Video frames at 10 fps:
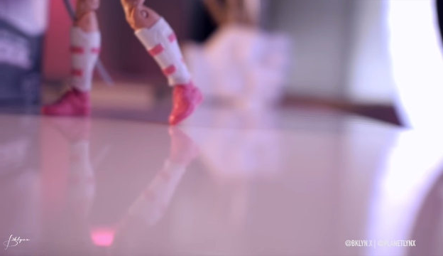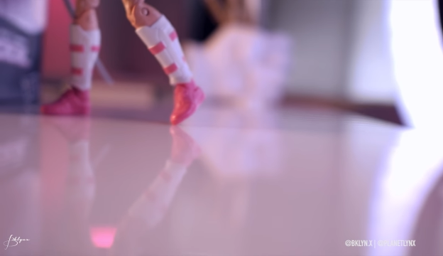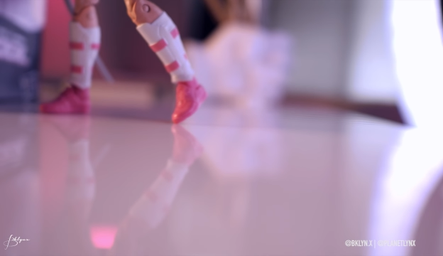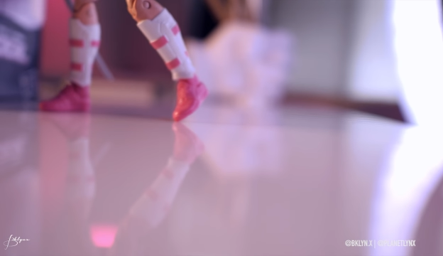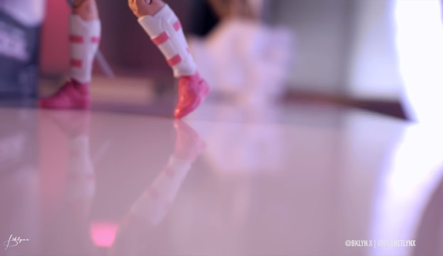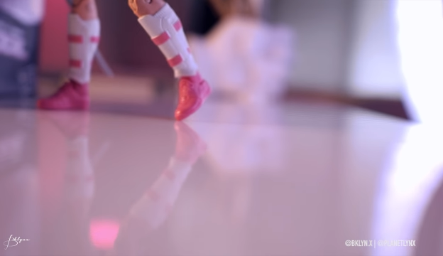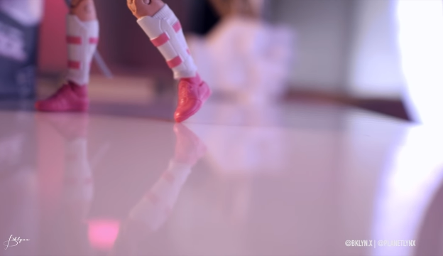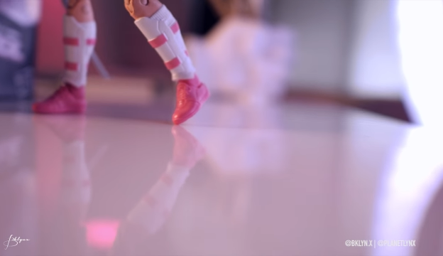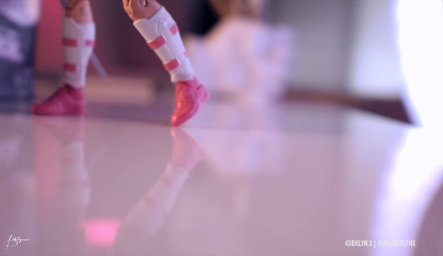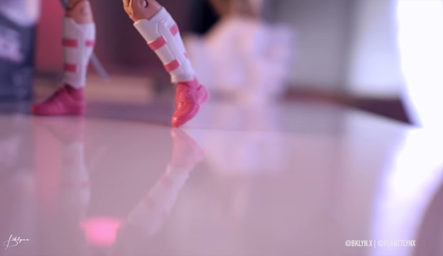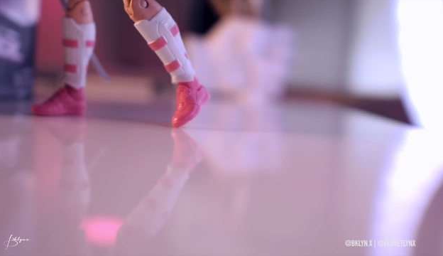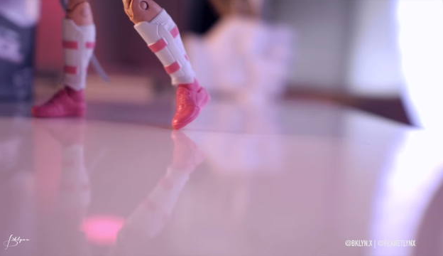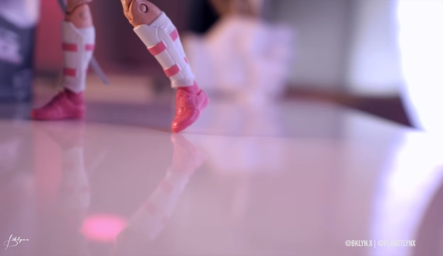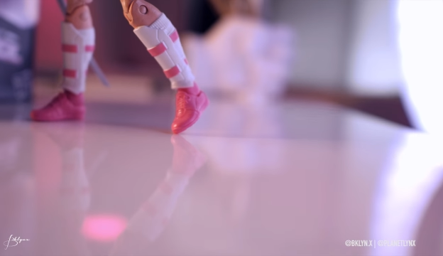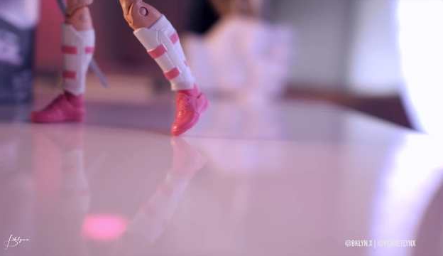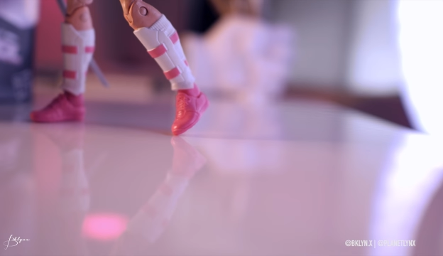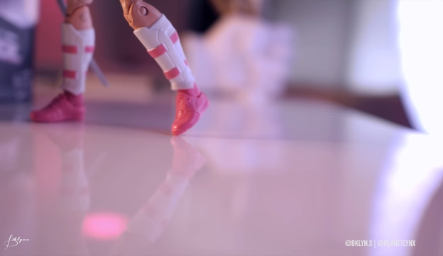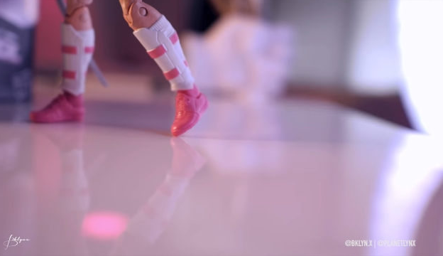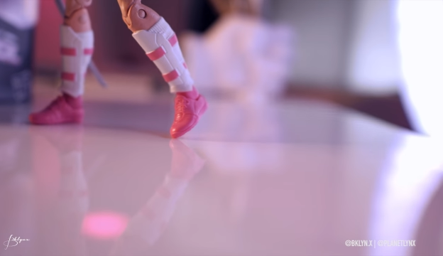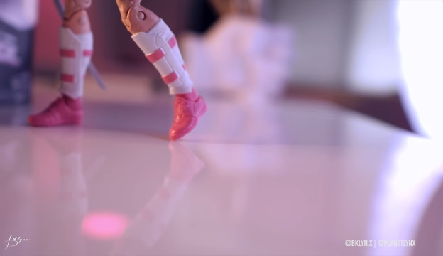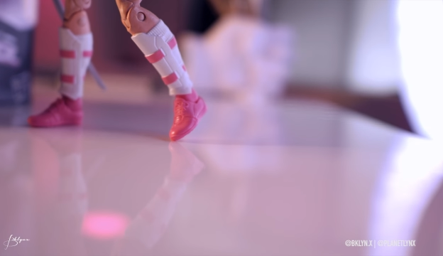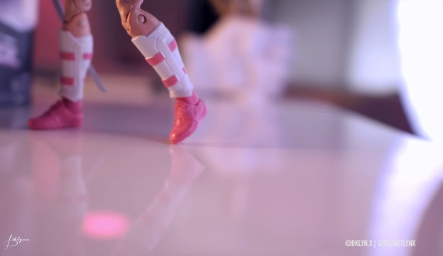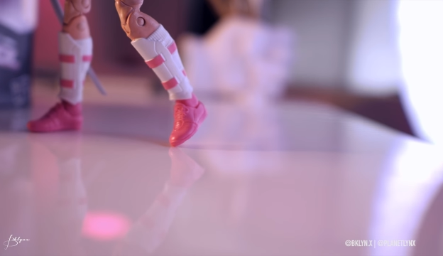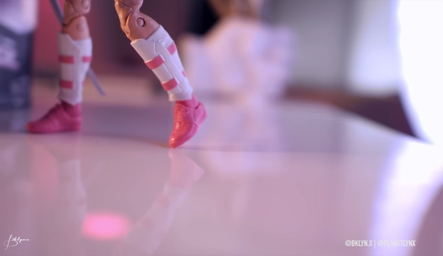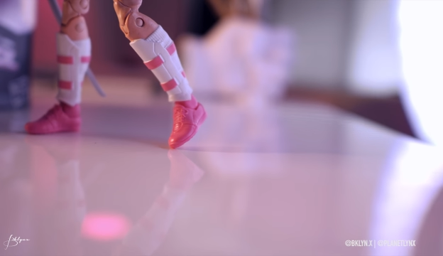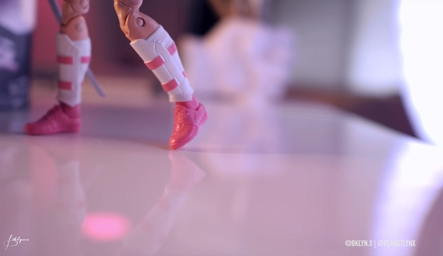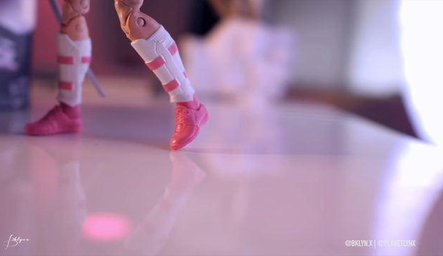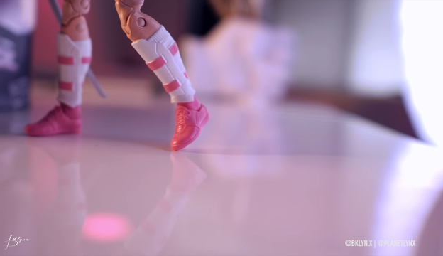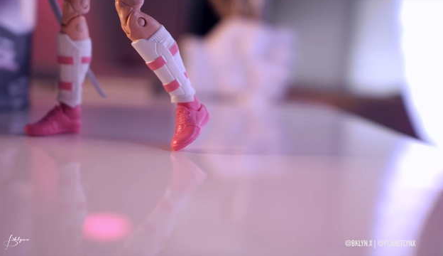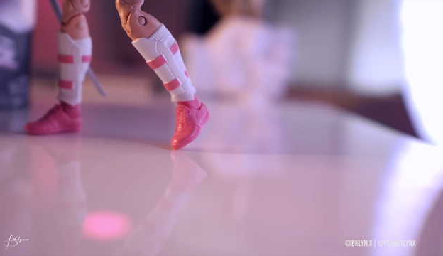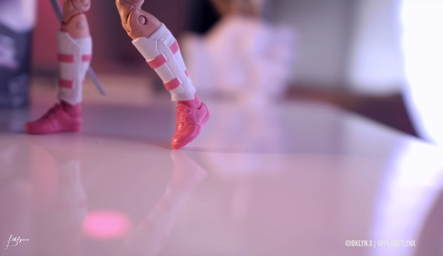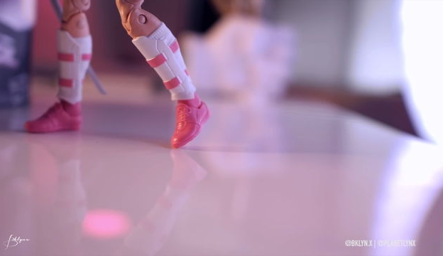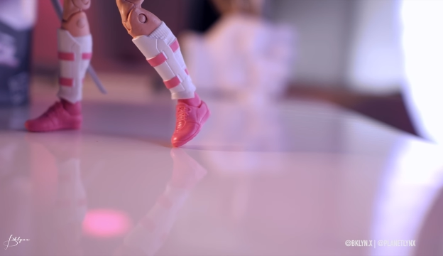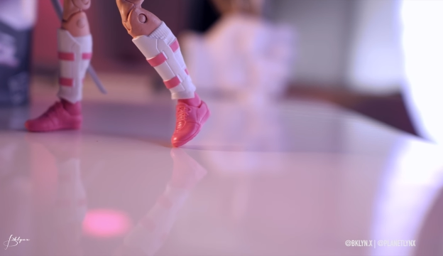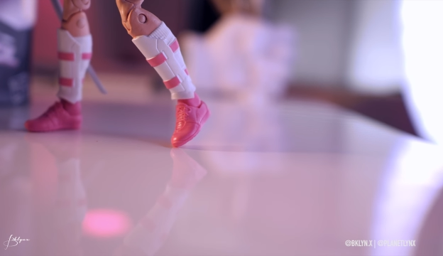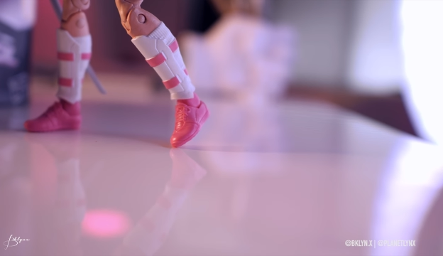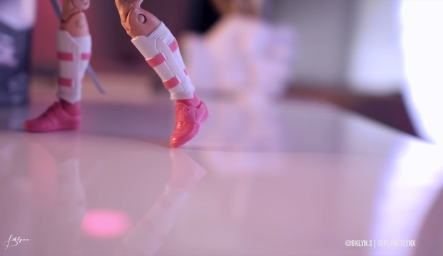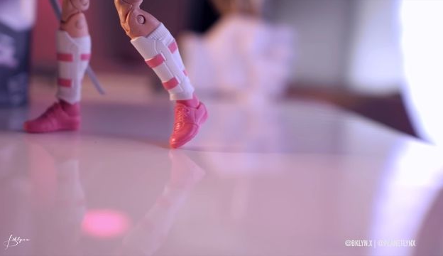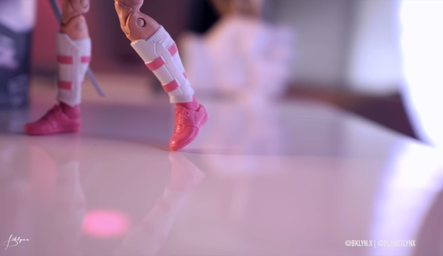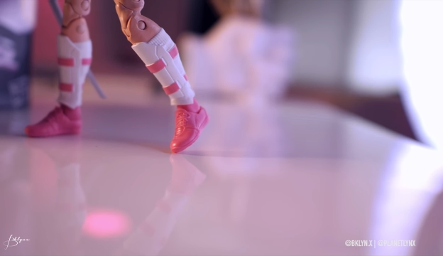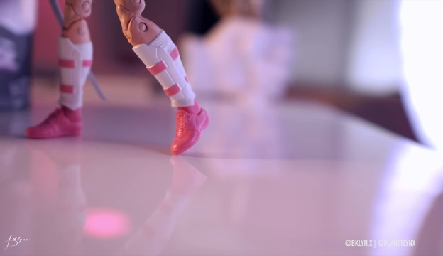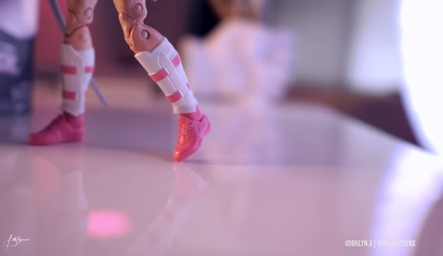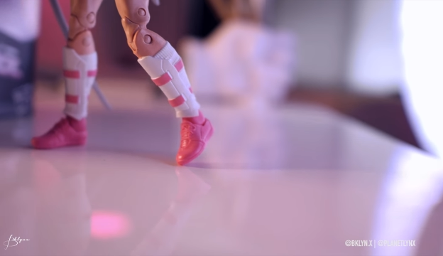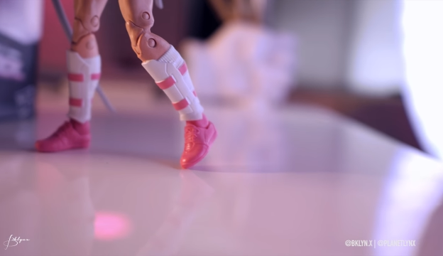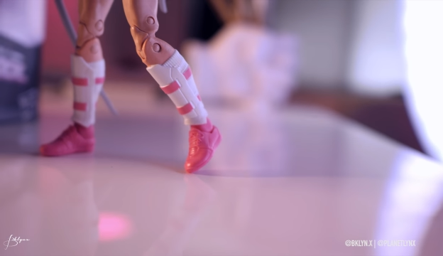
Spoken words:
Nobody's mouth can be seen.